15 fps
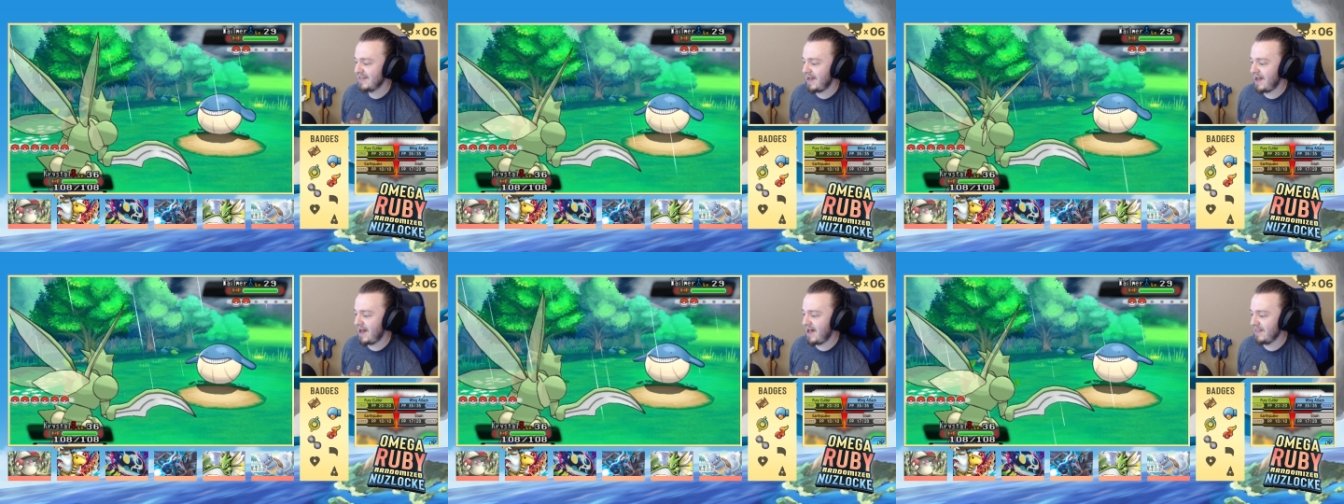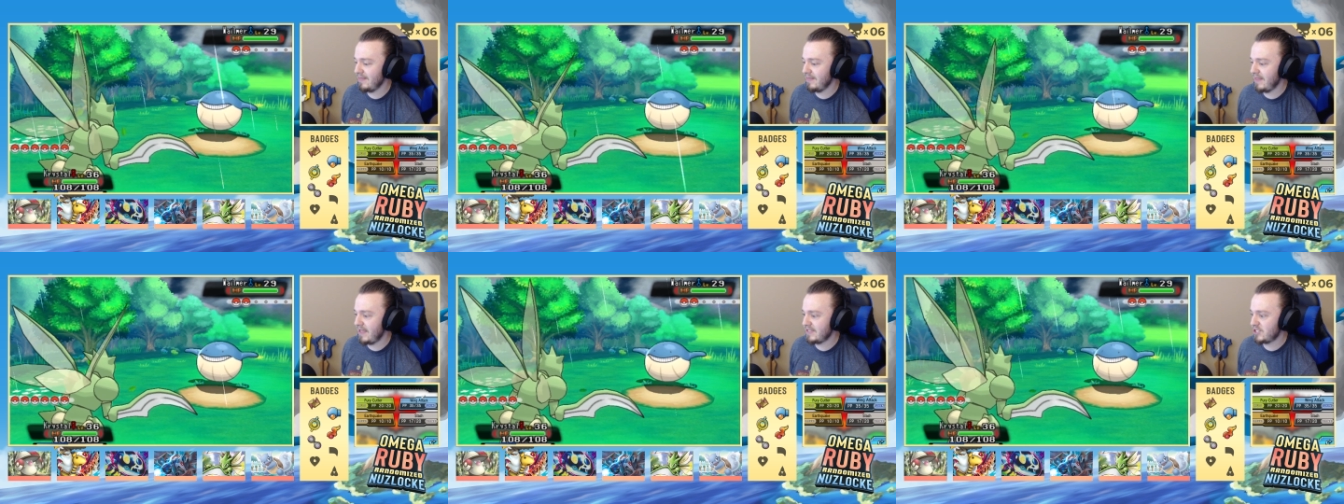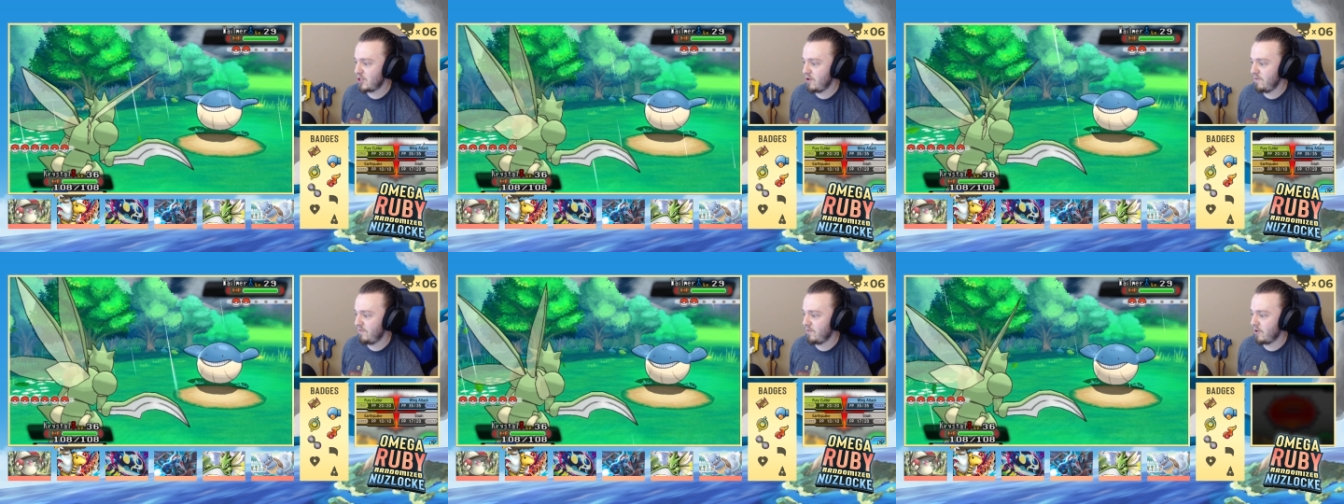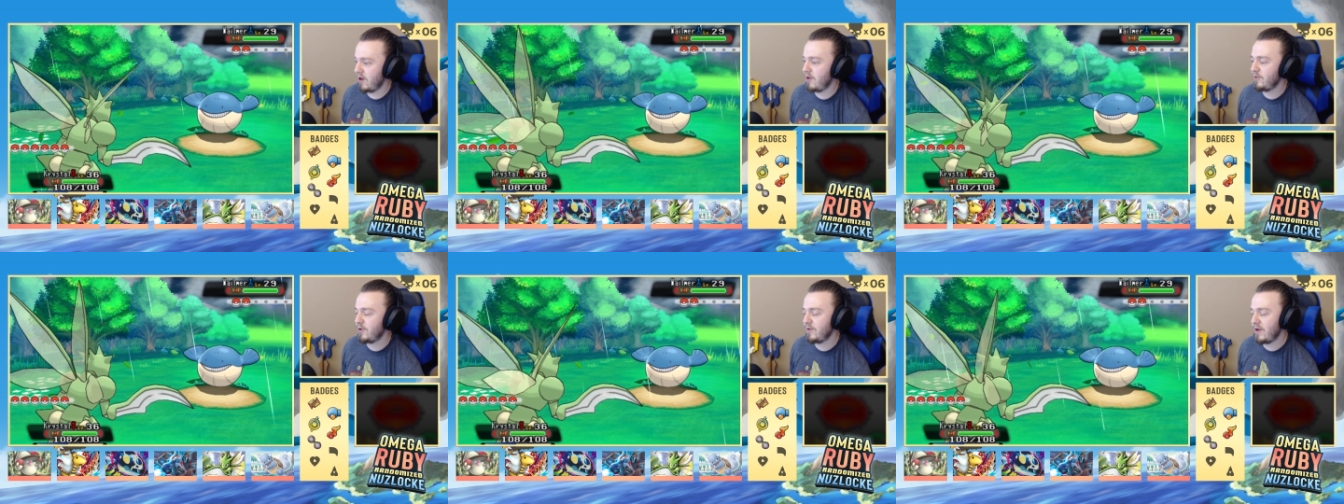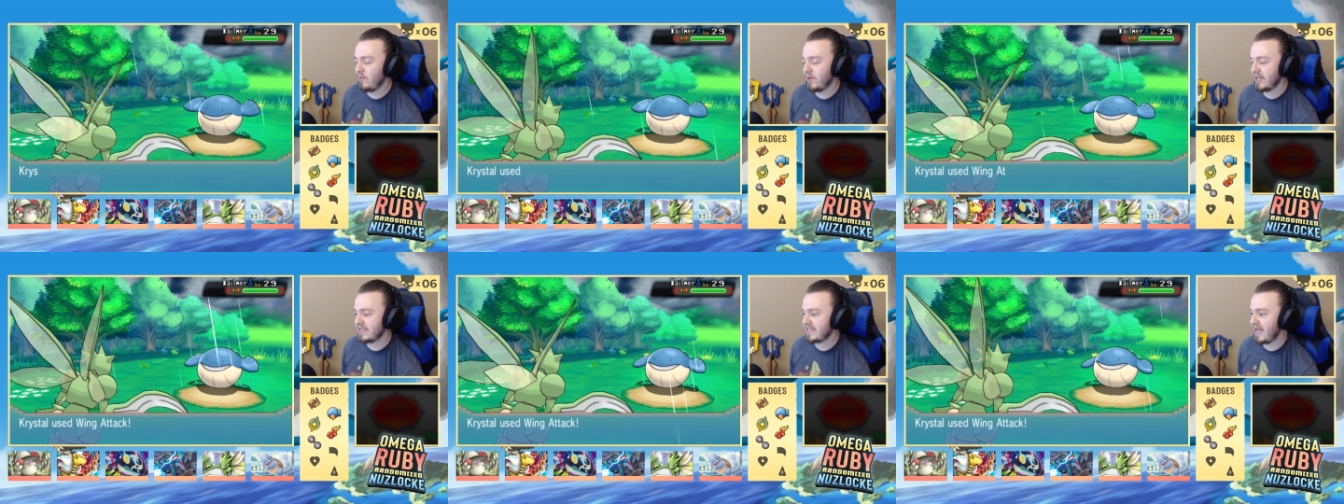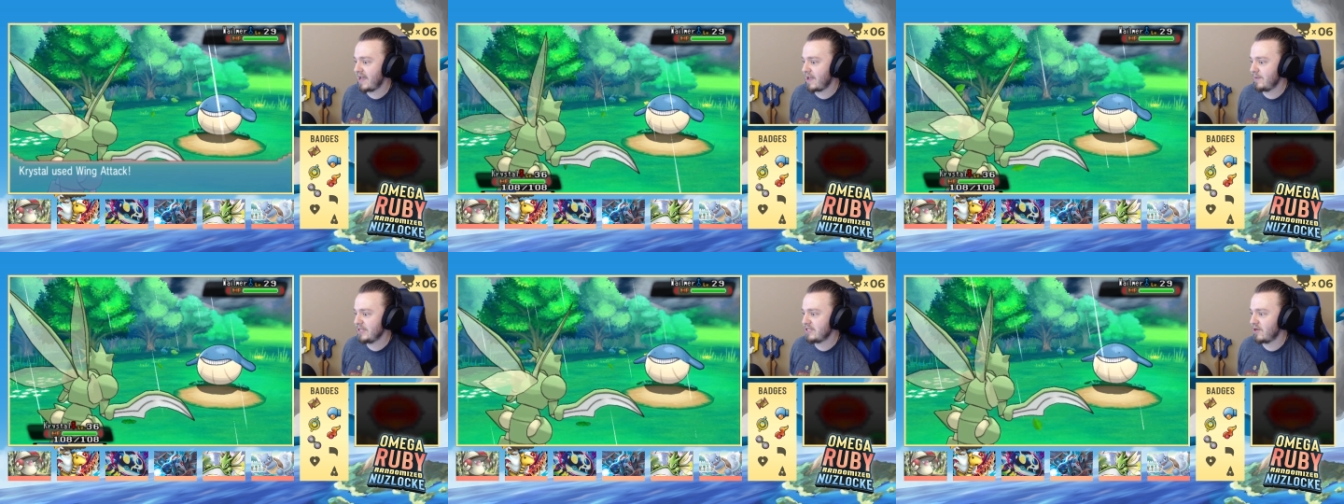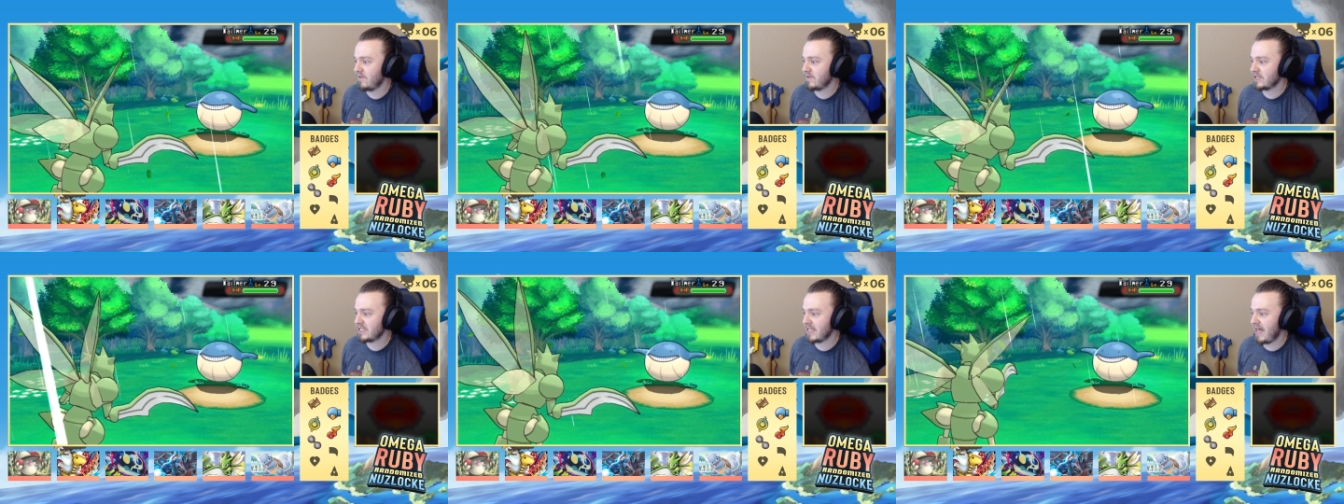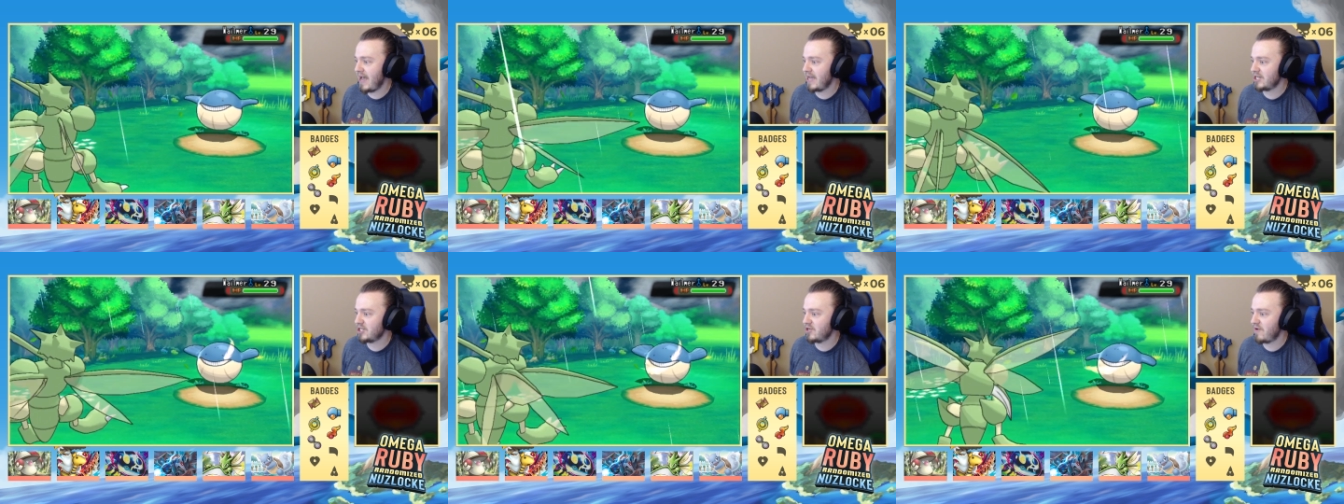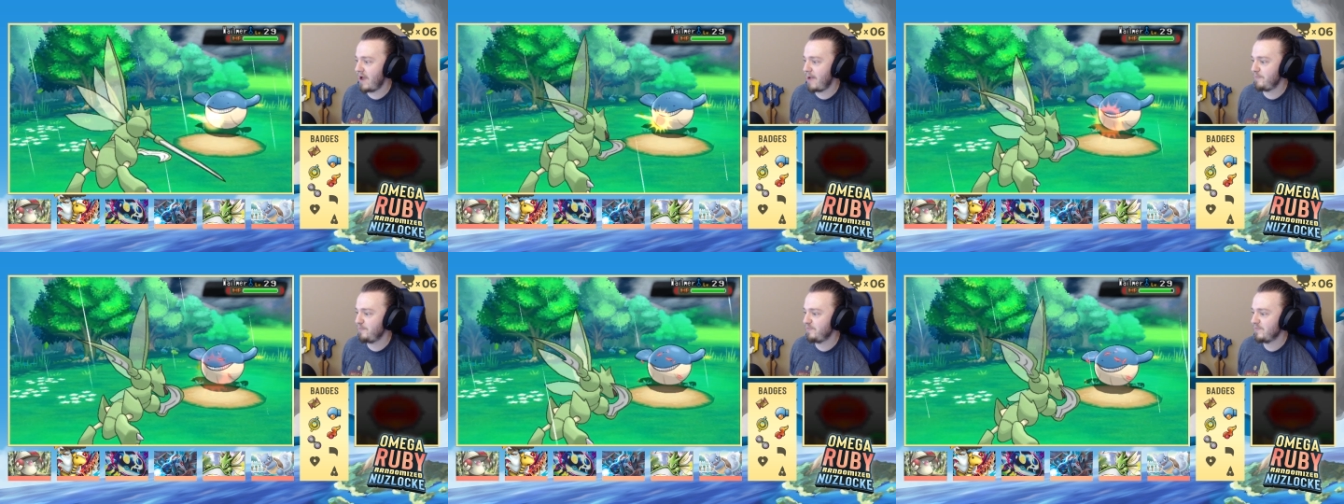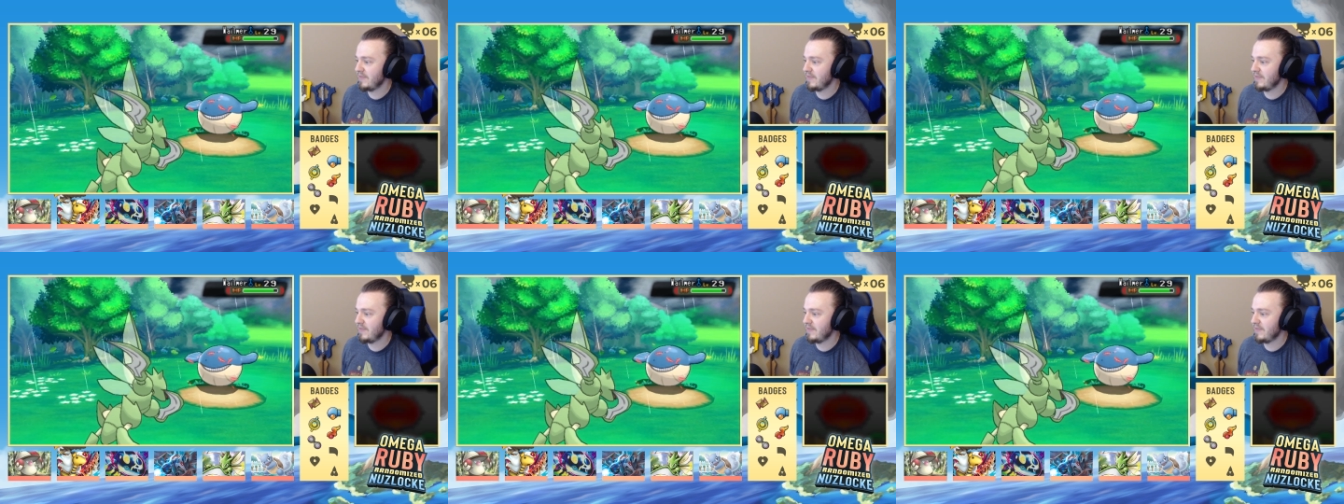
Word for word: Let's go for... oh, no, not Wing Attack. I meant to go for Slash. Crap.